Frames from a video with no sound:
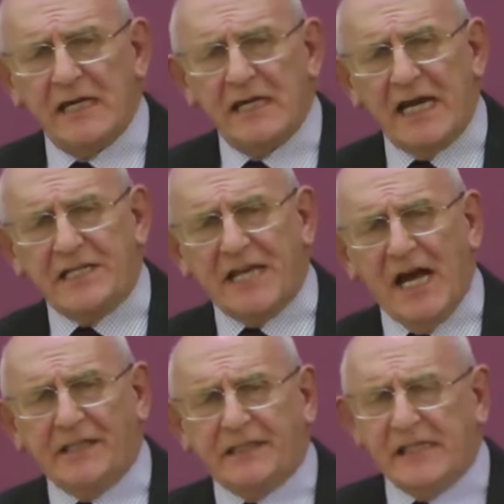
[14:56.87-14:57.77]
he
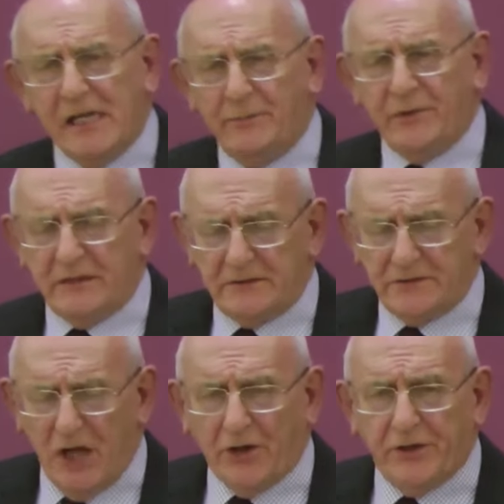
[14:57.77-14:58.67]
sent Gabriel
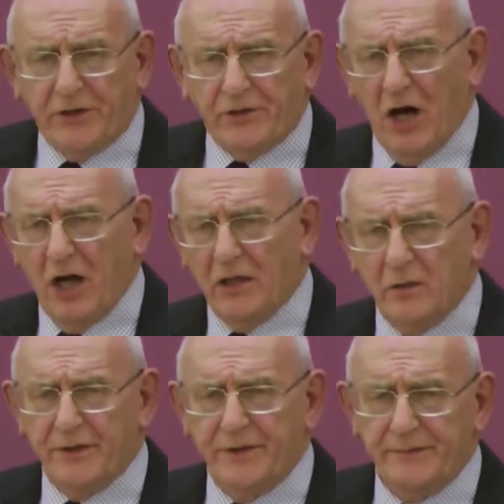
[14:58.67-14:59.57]
not to Hollywood,